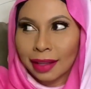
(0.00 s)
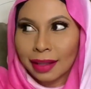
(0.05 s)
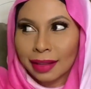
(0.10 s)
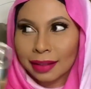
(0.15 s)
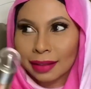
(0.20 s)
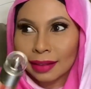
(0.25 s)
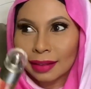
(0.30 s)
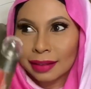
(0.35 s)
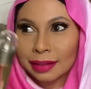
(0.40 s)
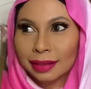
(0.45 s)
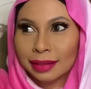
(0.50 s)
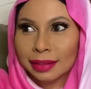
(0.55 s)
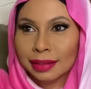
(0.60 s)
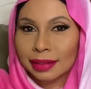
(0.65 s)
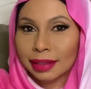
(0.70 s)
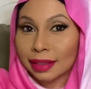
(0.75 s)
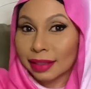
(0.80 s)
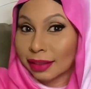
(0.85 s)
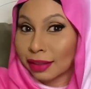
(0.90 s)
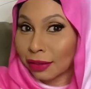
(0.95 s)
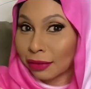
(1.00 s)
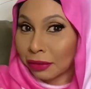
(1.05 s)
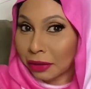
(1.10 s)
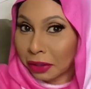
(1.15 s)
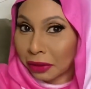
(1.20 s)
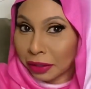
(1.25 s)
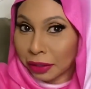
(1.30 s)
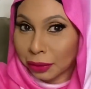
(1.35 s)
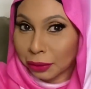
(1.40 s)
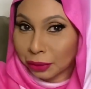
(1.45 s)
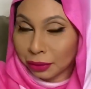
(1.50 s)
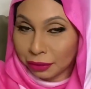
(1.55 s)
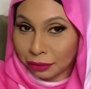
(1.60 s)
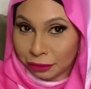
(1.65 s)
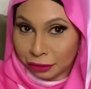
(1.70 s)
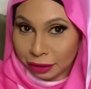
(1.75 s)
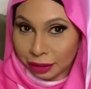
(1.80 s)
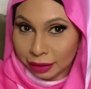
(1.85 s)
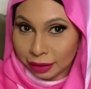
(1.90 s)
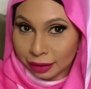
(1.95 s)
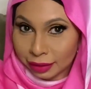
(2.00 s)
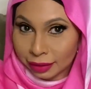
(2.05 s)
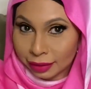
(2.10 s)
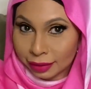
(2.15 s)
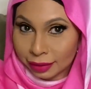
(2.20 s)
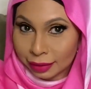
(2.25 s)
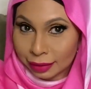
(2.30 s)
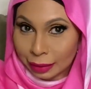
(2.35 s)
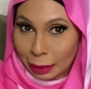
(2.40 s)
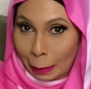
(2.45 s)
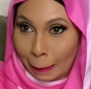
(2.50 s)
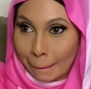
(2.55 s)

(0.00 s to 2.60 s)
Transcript: This is a very old fragrance,